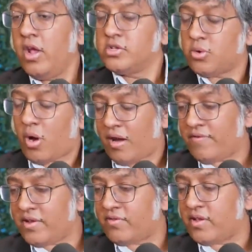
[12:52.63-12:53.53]
So
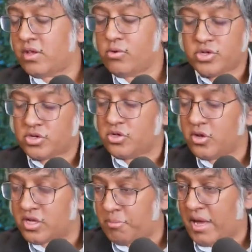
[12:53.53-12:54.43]
obviously you could just
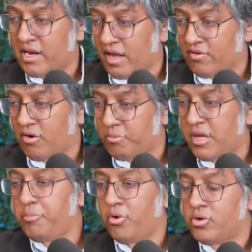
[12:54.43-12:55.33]
look at the Madagascar
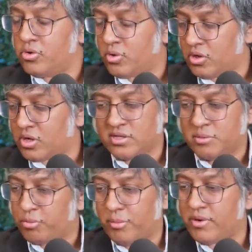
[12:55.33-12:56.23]
people, and you can look at
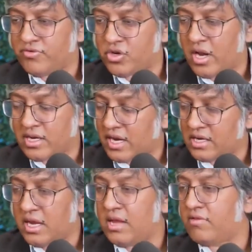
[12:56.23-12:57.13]
some primitive genetic
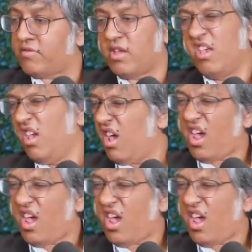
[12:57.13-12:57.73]
techniques and see,